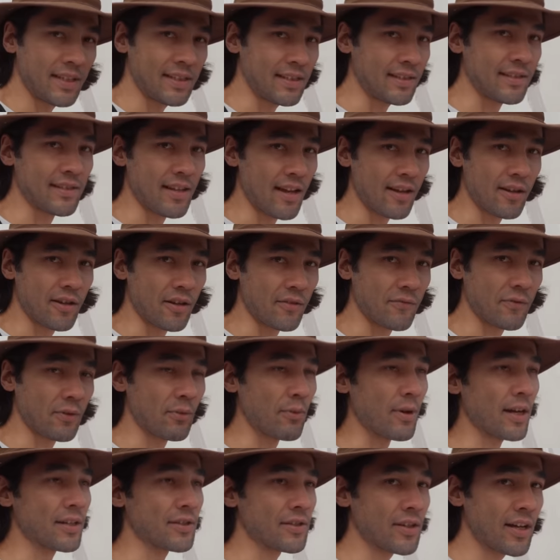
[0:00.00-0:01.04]
so you can
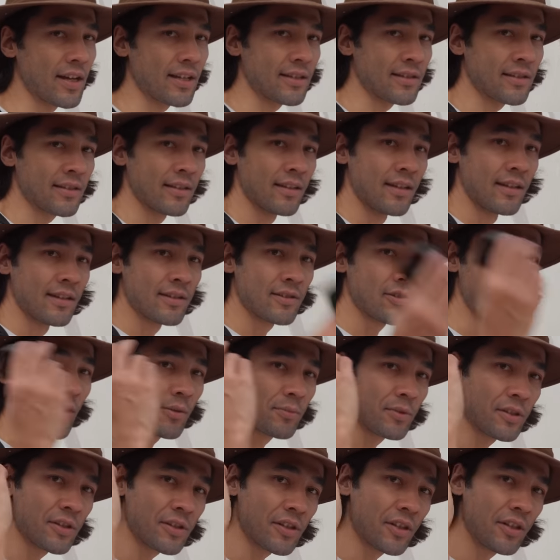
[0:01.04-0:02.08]
dynamically switch between
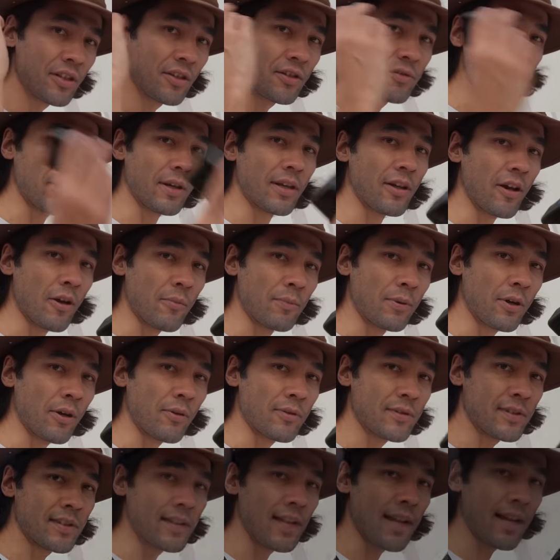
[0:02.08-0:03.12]
them as you shoot,